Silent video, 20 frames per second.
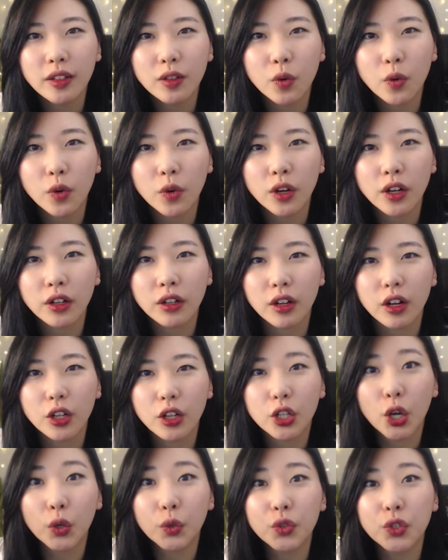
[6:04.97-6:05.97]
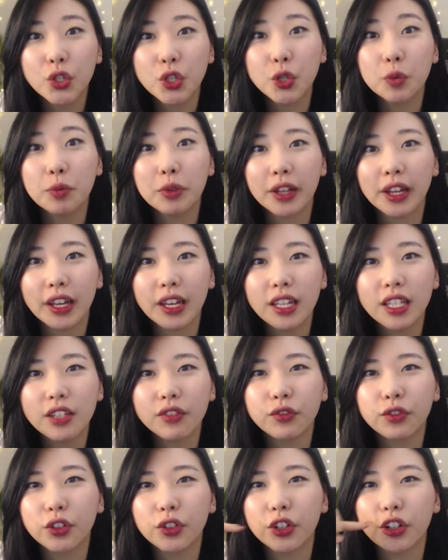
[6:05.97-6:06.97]
or a go-to place
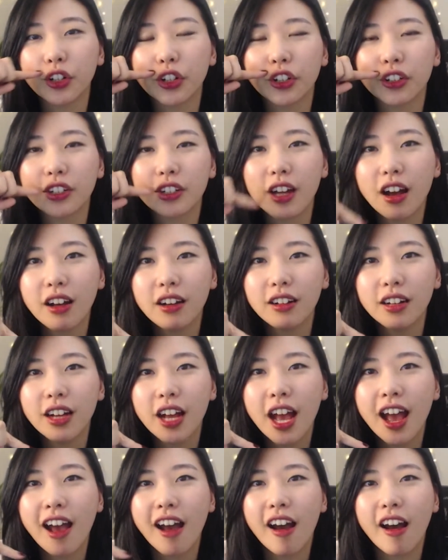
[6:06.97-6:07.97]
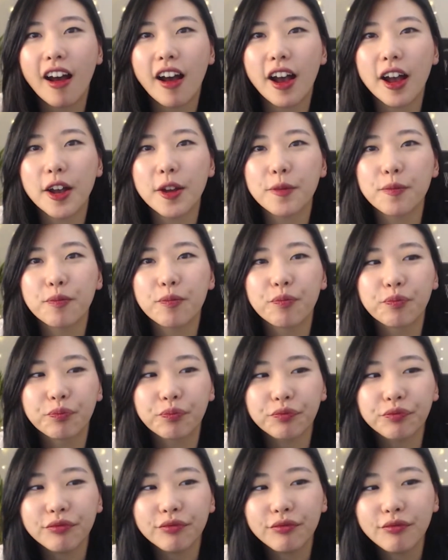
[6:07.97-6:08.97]
for your tongue, and
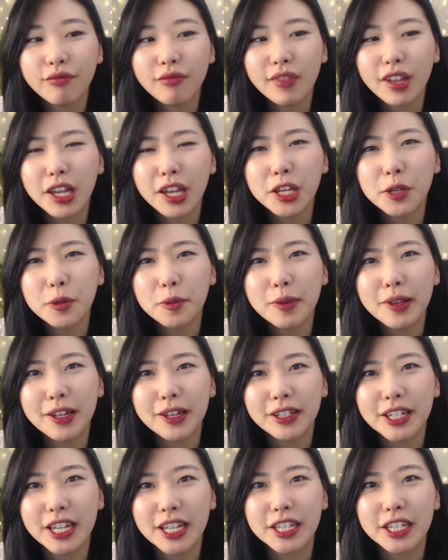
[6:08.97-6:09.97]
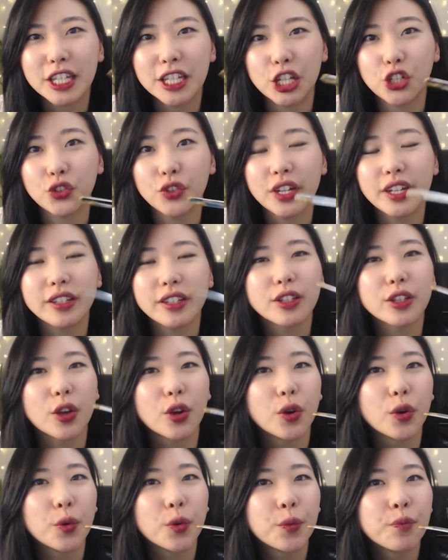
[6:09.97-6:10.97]
it'll be a tasty treat.
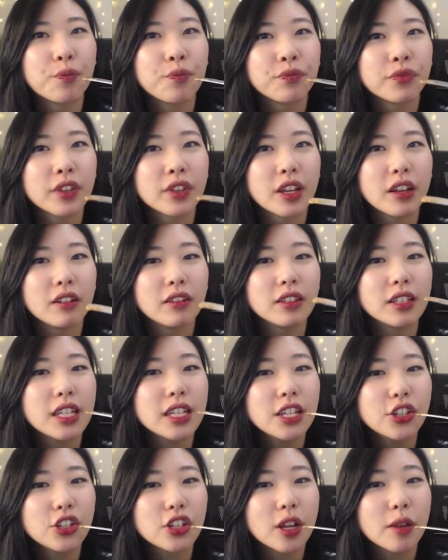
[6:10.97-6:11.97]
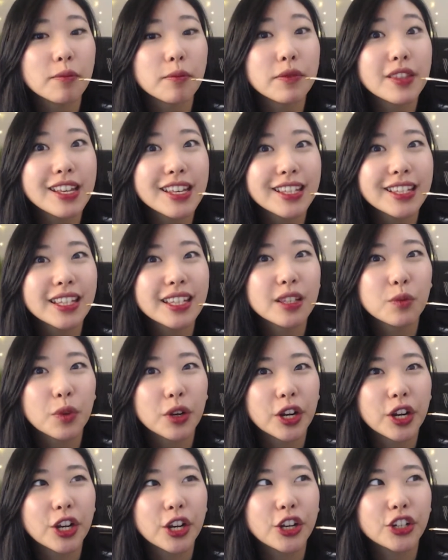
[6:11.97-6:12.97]
So it'll teach them this is
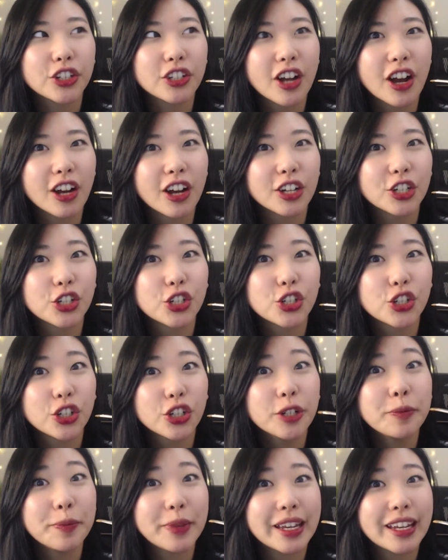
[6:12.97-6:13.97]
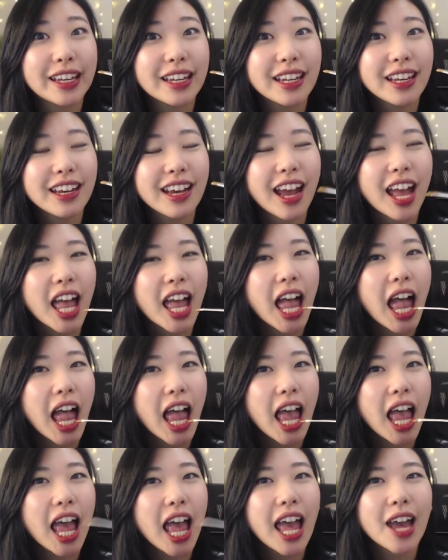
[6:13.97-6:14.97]
where your tongue should be
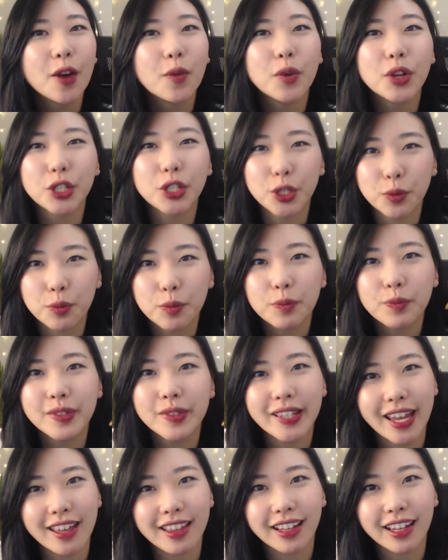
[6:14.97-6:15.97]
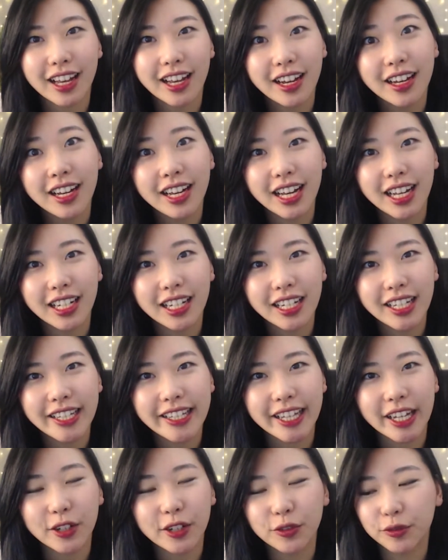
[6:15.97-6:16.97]
when you say the k and g
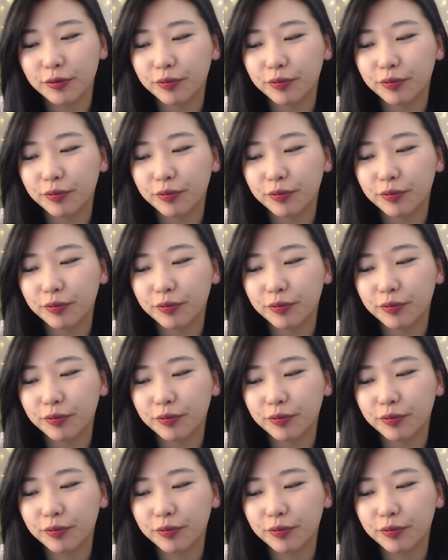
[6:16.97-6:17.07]
sound.